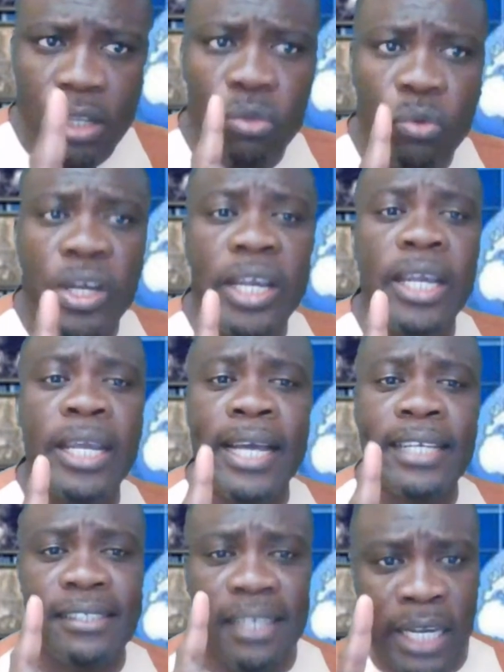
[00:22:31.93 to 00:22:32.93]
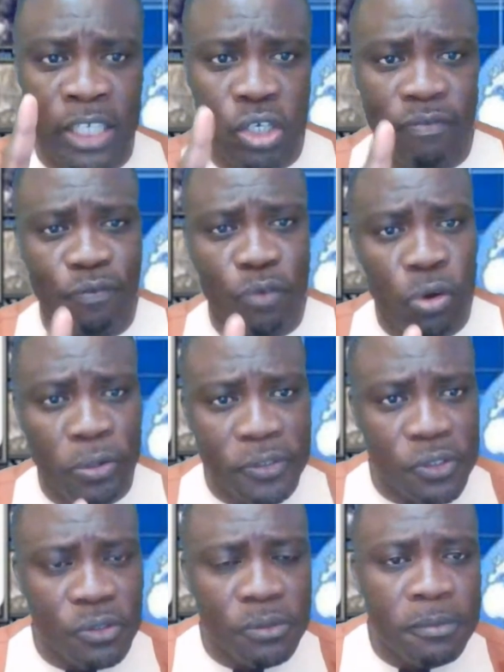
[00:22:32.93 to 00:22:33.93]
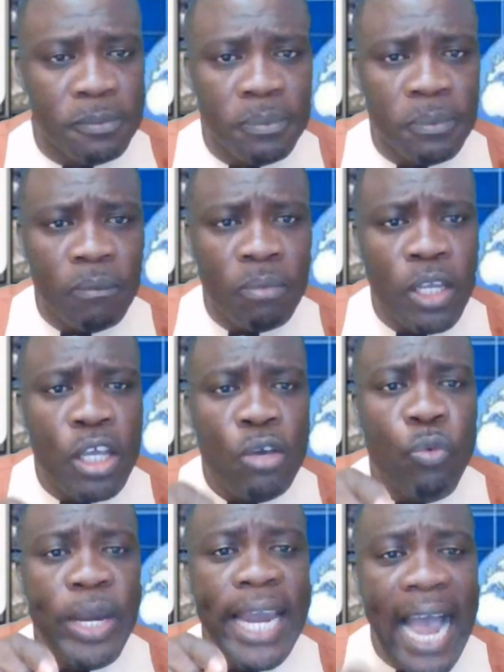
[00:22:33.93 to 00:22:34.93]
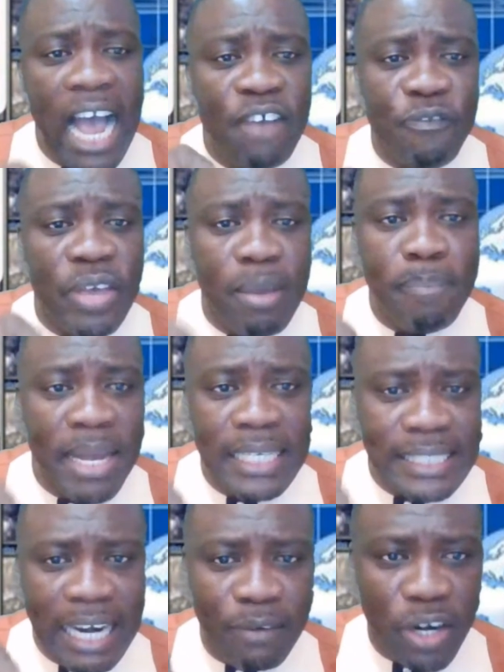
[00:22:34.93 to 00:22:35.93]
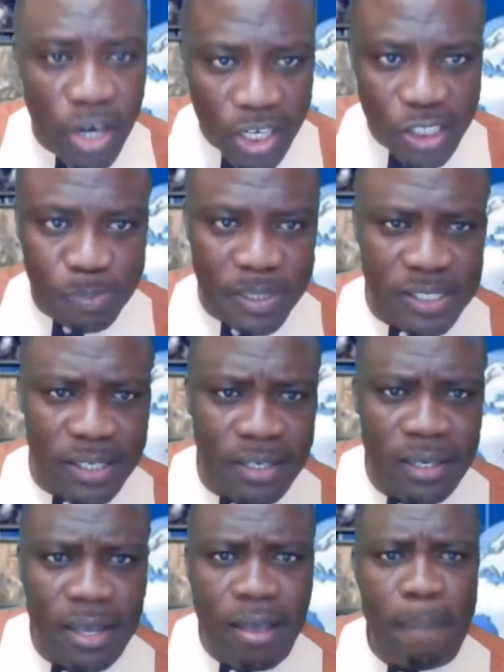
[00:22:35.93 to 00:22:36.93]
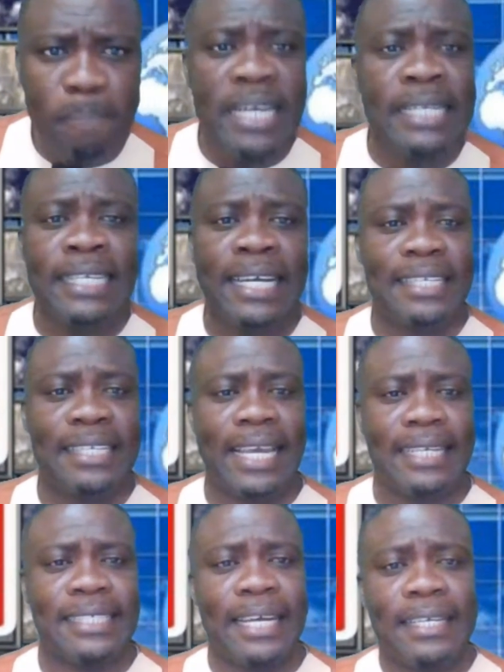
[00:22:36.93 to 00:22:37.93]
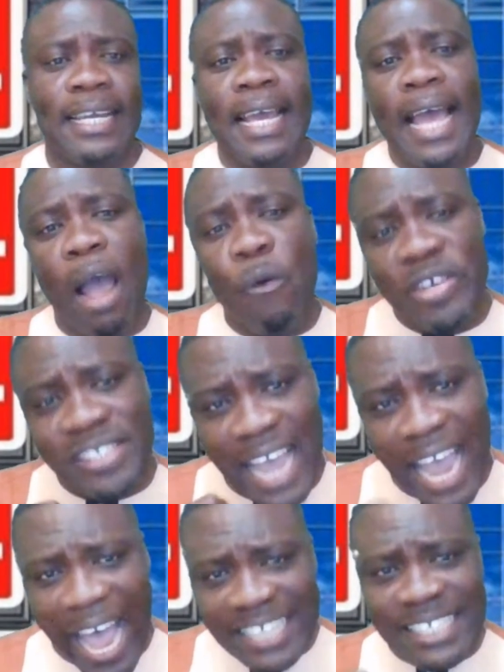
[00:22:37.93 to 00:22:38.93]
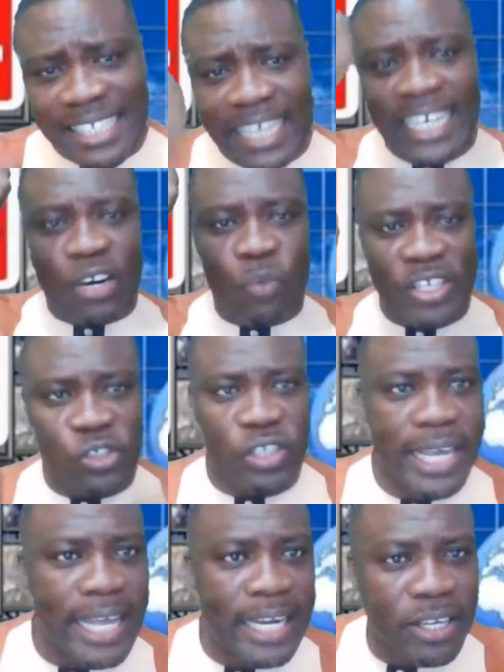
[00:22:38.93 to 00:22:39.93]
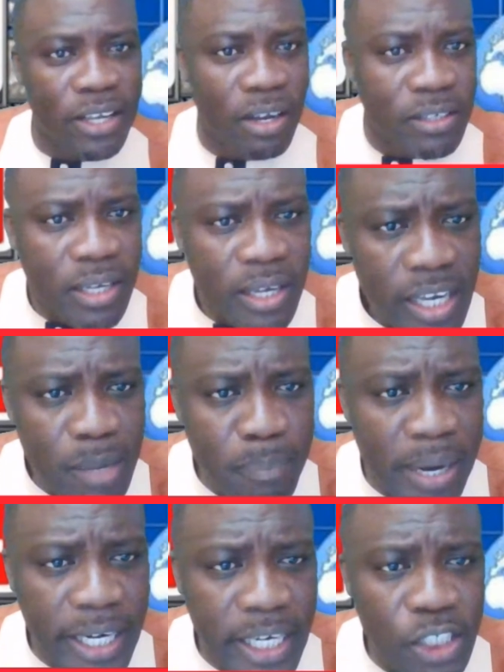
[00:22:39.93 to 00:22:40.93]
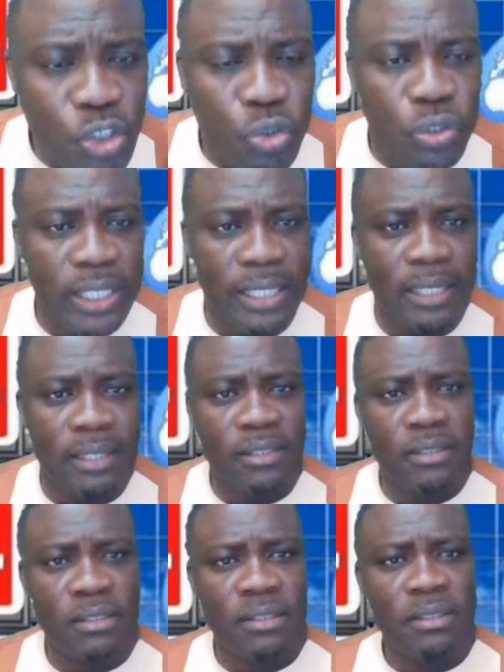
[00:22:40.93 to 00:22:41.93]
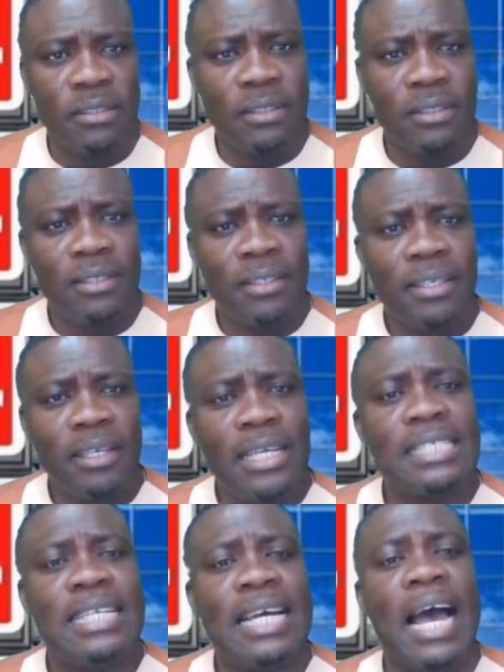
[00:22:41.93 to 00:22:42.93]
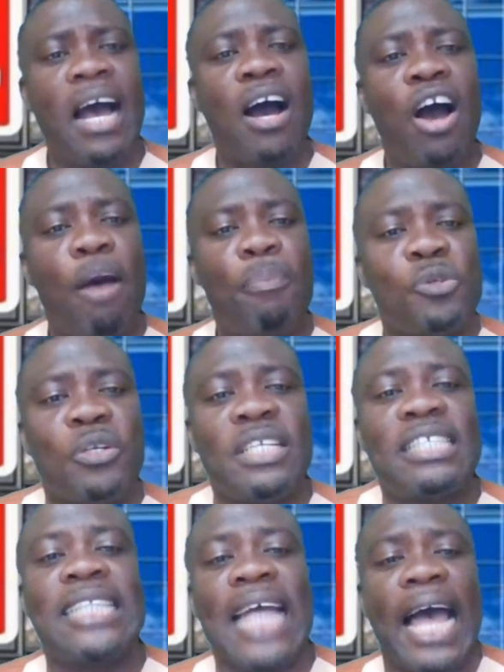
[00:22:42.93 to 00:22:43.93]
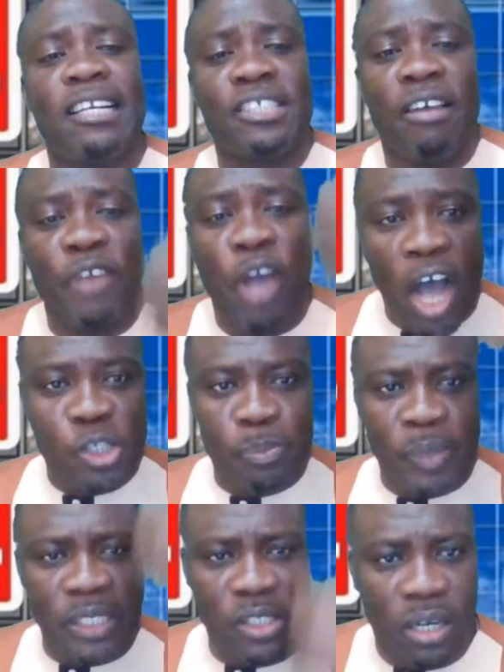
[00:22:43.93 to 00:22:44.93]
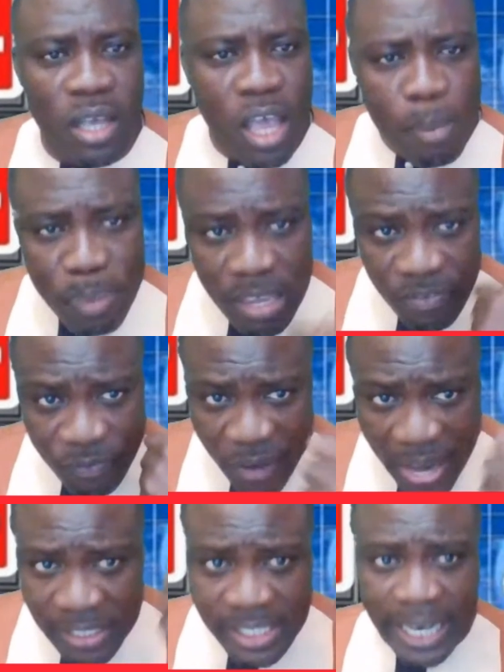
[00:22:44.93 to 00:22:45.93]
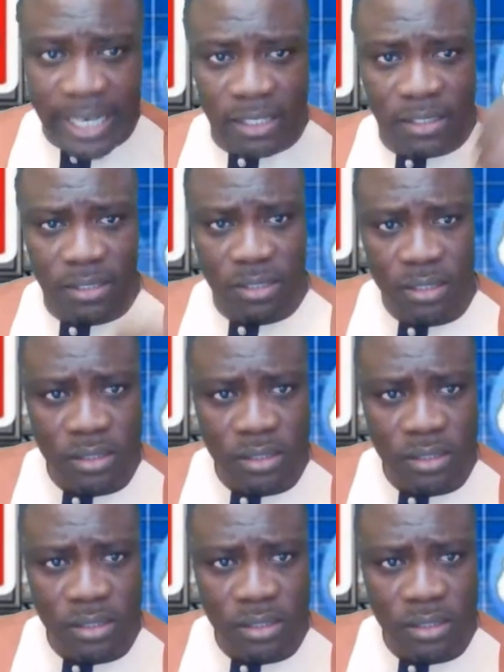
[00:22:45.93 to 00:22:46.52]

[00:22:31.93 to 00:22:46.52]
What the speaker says: 3 years later, folks, we have a military hospital being dedicated. I was asking the question earlier in my intro here. Is that up to the status of a hospital befitting